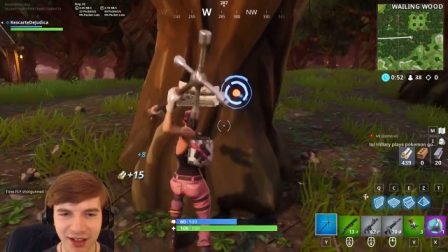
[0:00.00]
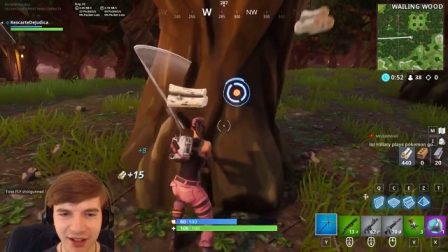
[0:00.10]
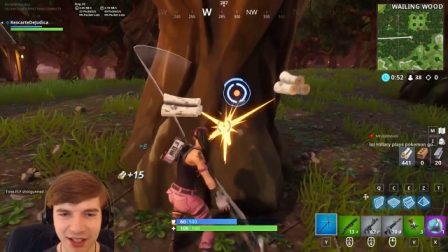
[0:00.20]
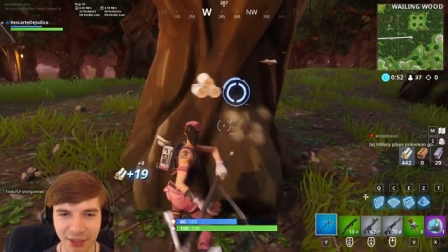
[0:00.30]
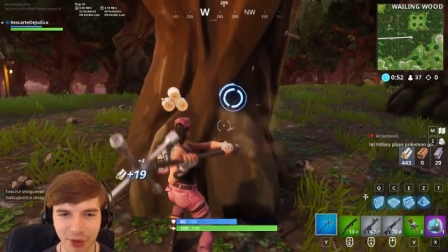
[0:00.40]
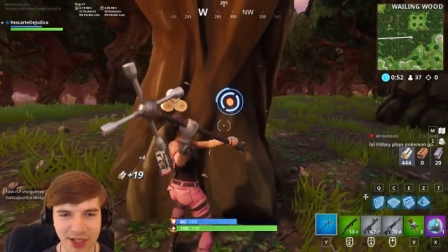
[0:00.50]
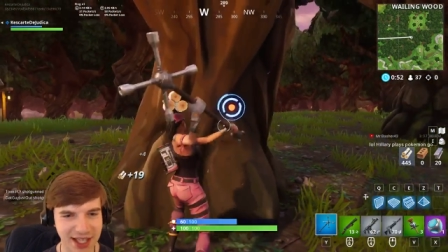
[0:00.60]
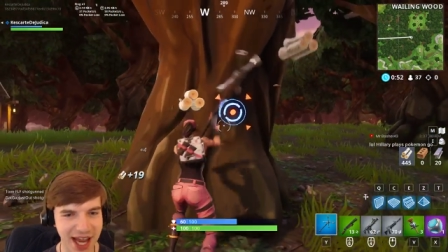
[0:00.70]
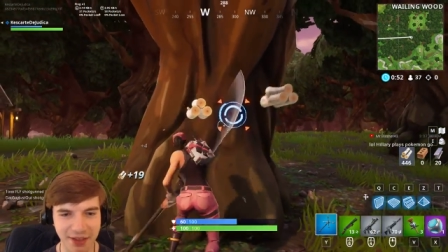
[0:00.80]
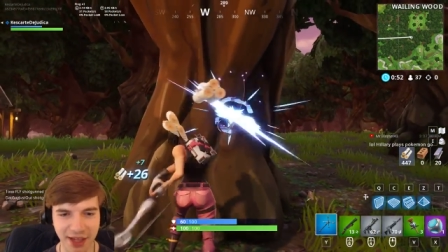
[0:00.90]
Good deal, boys.
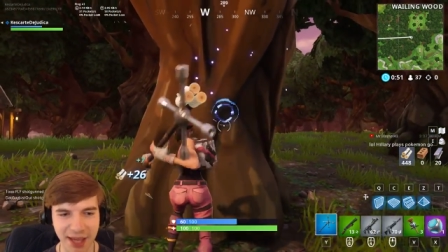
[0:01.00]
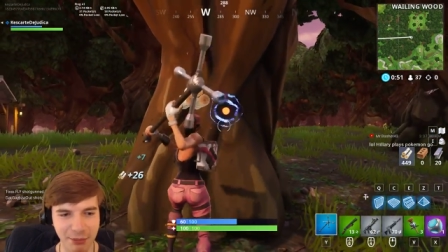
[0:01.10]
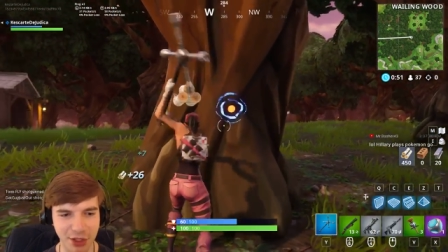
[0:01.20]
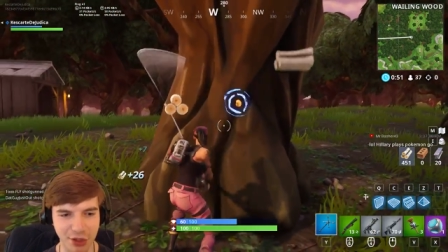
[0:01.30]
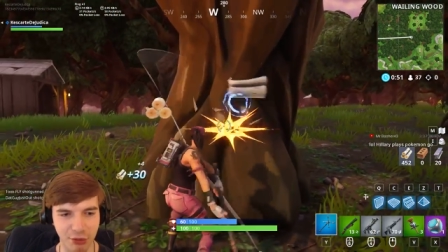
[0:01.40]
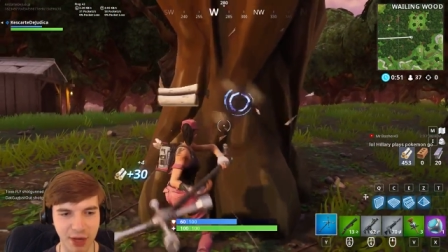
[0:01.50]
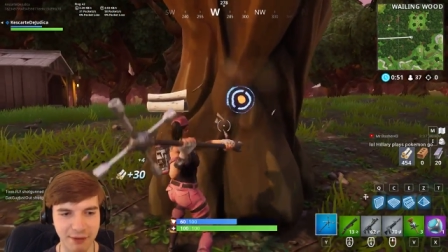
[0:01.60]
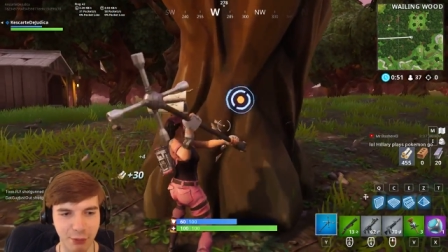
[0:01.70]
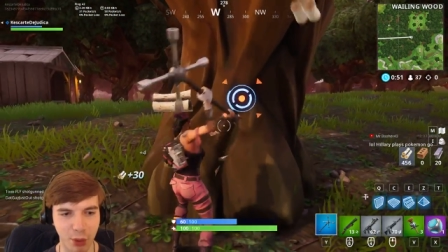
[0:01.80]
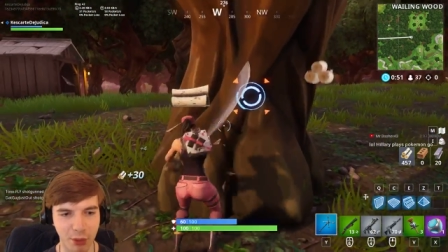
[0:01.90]
And hey, the game looks
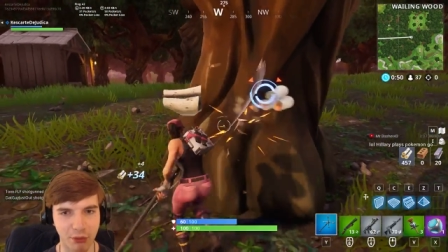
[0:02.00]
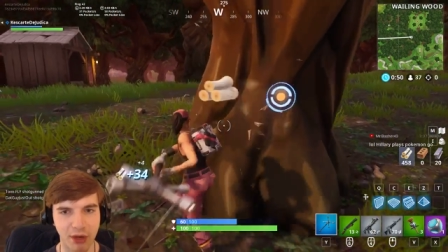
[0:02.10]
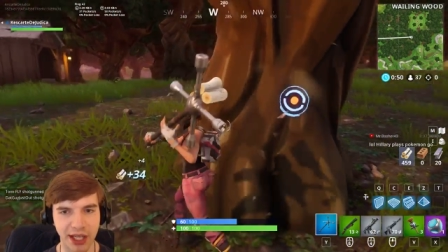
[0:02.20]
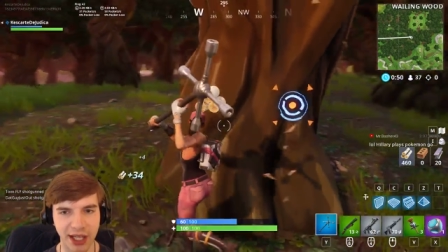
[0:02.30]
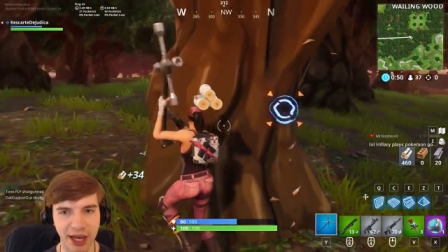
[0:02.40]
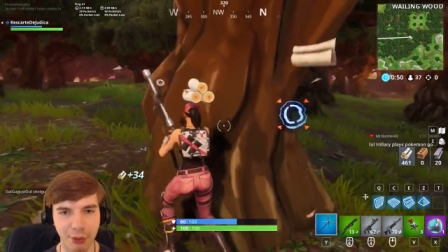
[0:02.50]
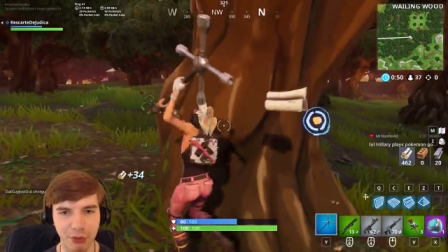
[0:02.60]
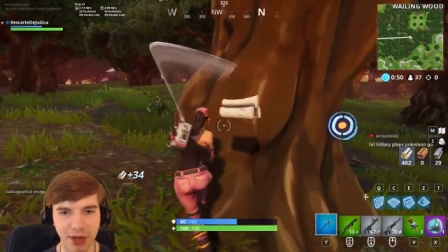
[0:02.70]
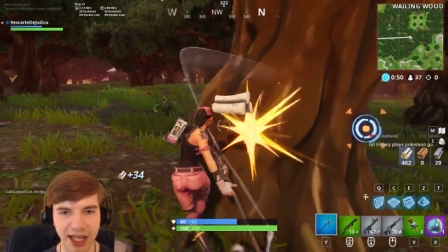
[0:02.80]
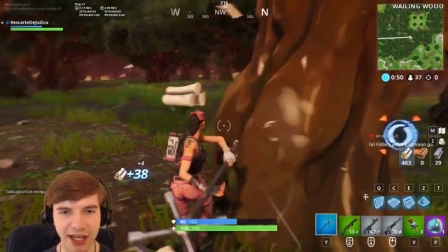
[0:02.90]
great for what we're running it at.
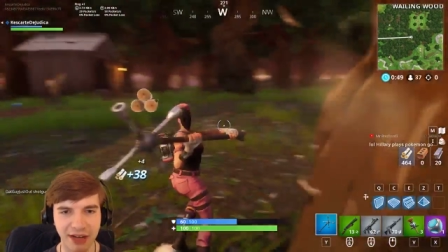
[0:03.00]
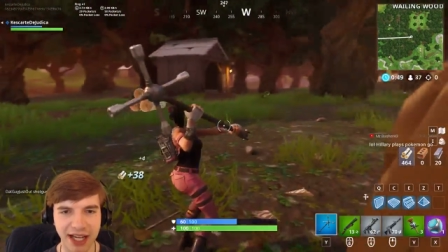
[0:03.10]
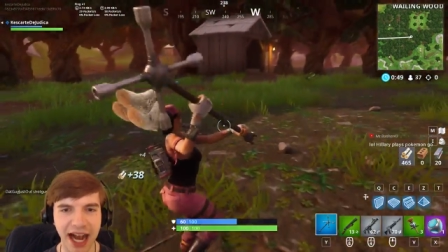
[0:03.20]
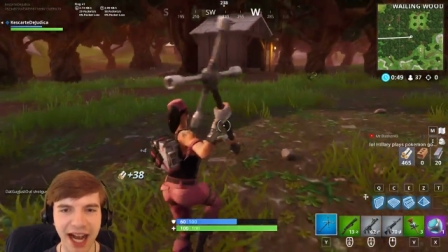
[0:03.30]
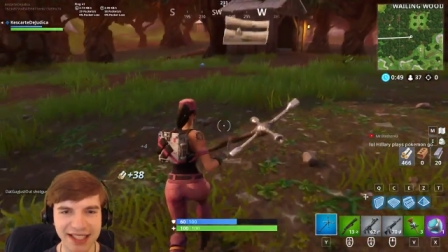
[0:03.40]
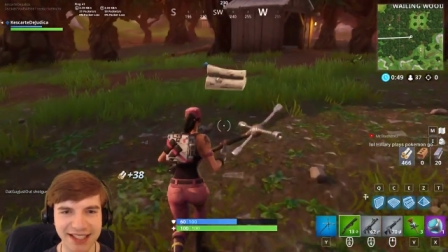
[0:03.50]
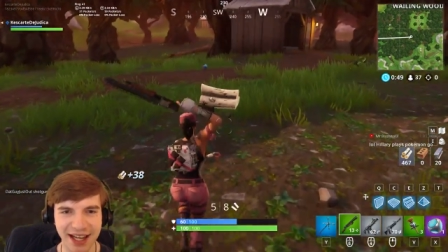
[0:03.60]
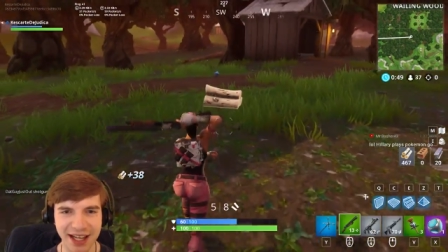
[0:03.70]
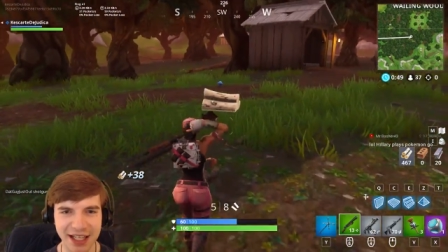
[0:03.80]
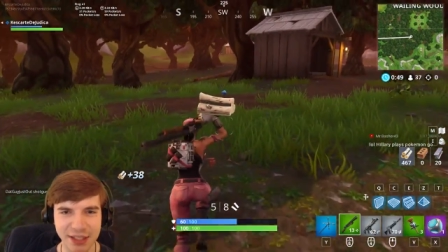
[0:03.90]
We're running it at like high
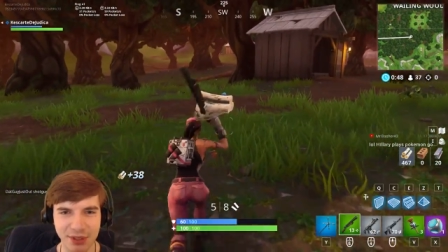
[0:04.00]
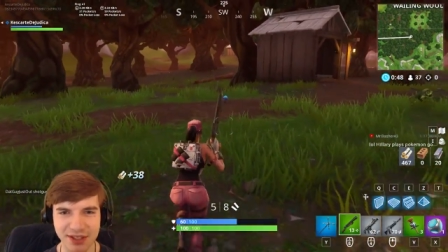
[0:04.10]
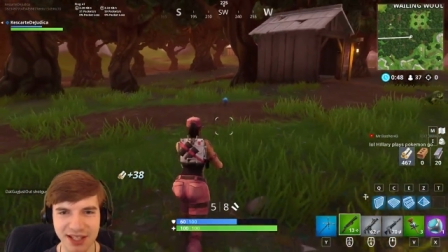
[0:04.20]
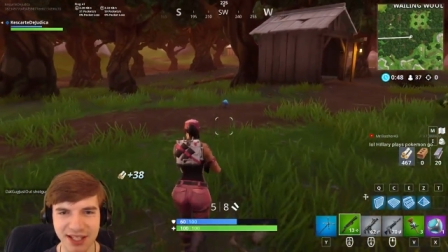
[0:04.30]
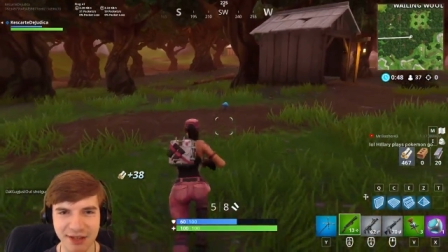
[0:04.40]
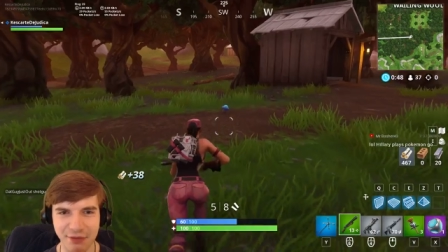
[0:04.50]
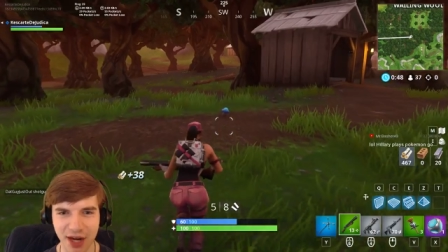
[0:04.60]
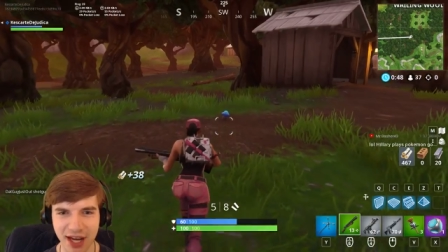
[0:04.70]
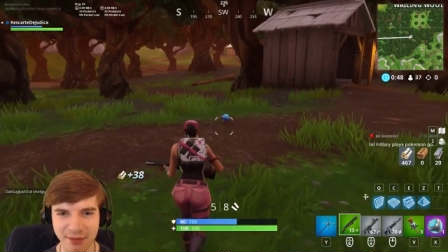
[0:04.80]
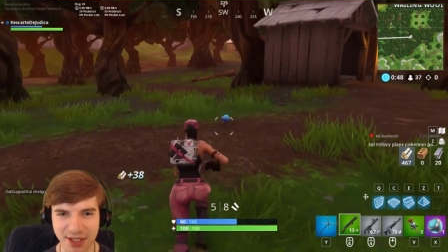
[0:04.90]
settings with 60
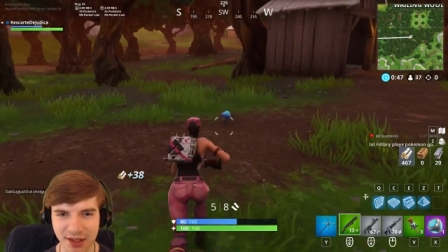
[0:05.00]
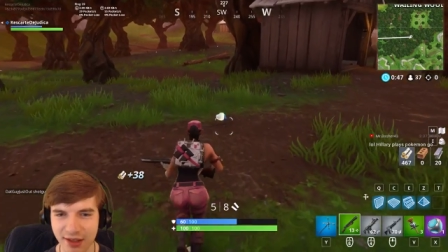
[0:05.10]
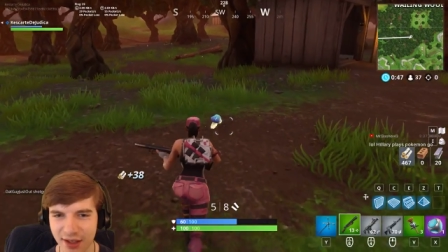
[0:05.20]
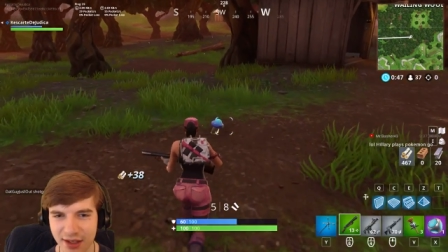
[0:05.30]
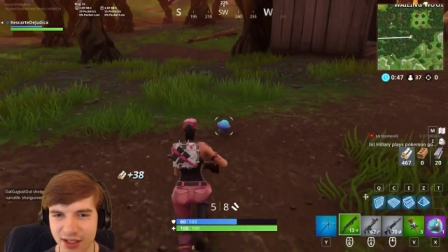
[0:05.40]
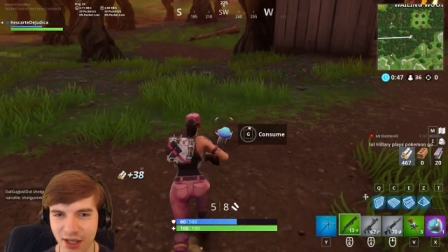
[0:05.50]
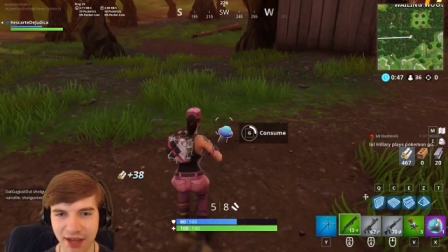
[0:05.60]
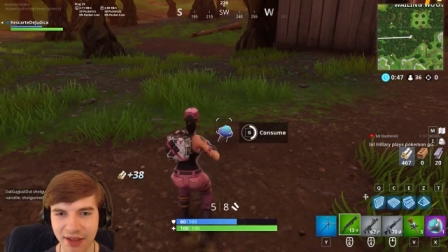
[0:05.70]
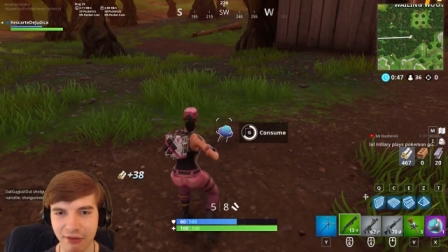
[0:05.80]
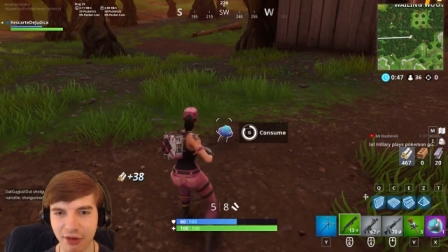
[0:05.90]
frames. So
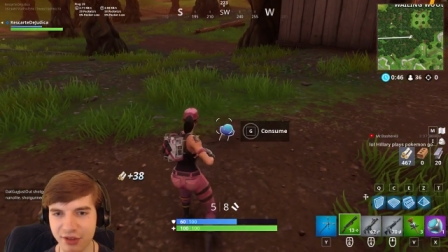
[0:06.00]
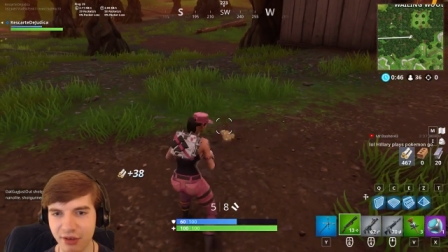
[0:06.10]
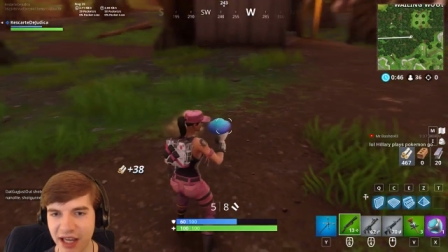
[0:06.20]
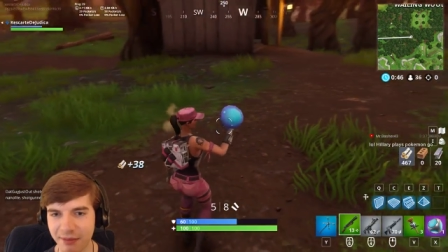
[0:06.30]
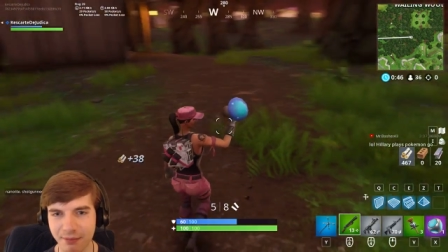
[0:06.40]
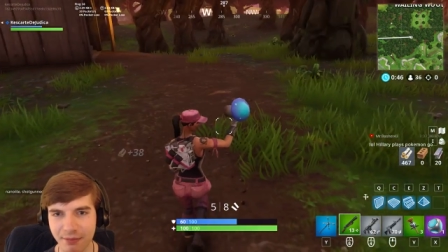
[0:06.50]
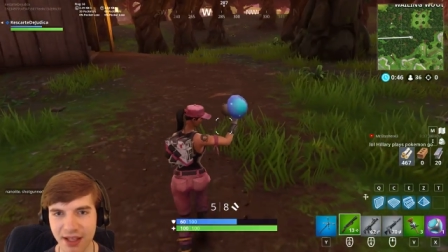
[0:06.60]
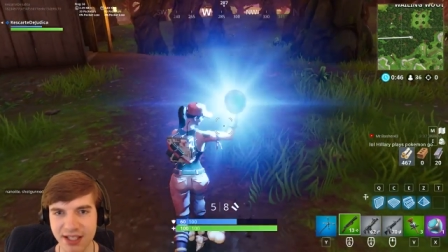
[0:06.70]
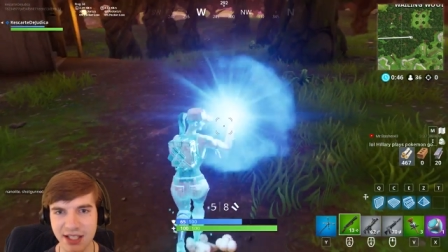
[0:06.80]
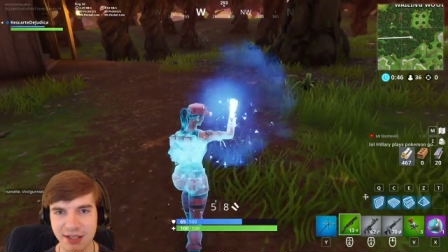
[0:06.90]
I think it looks great.
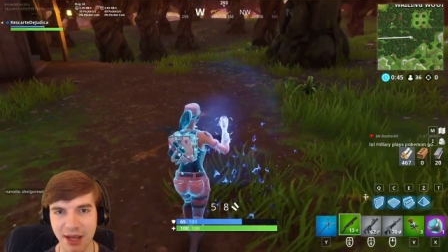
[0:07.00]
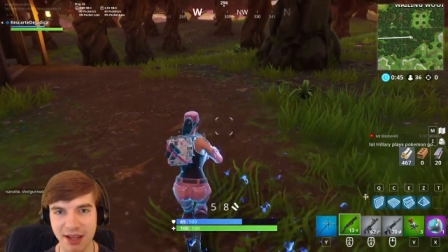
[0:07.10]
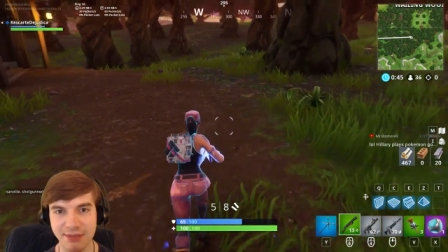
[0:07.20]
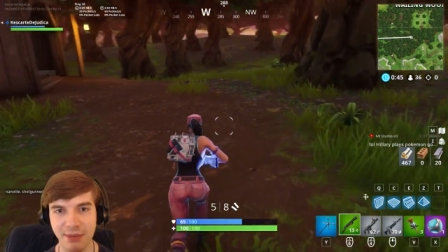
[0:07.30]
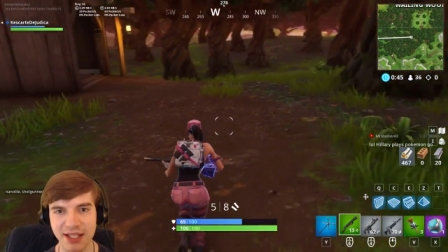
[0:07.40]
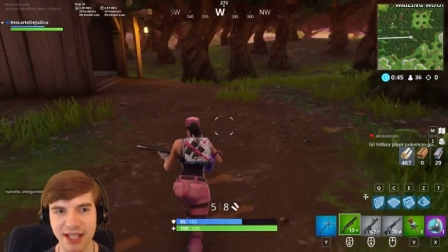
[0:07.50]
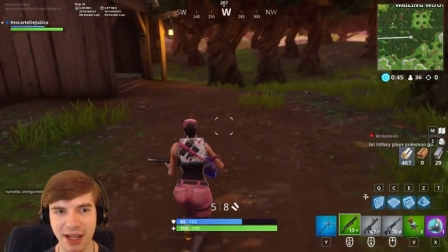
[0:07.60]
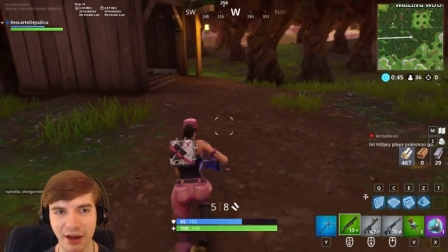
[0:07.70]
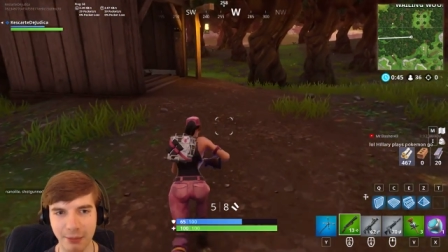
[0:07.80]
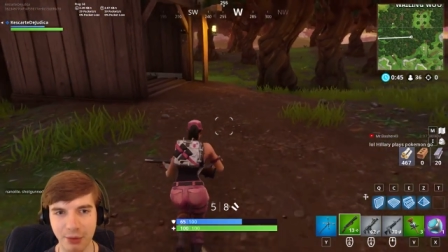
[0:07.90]
That's just my, that's my
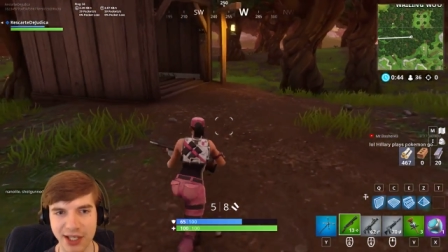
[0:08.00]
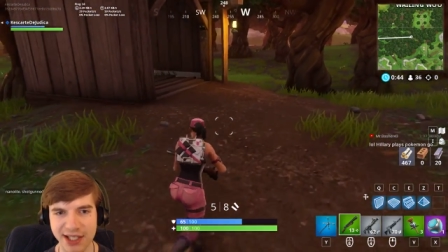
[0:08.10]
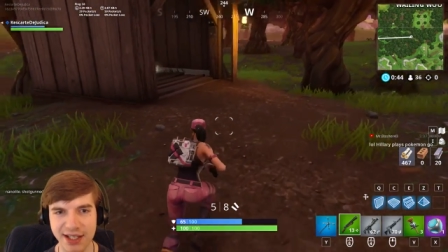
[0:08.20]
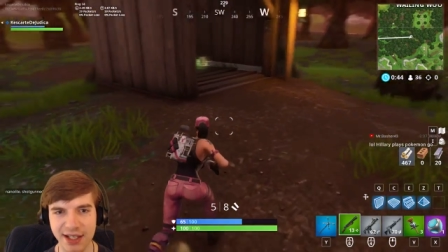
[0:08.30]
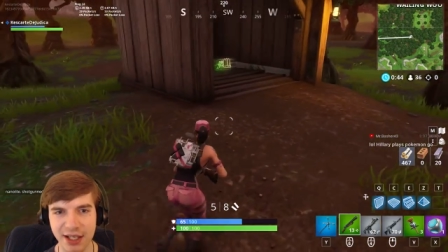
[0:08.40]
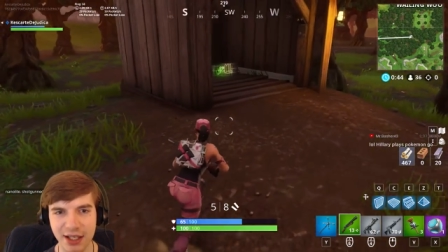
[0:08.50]
take on it, boys.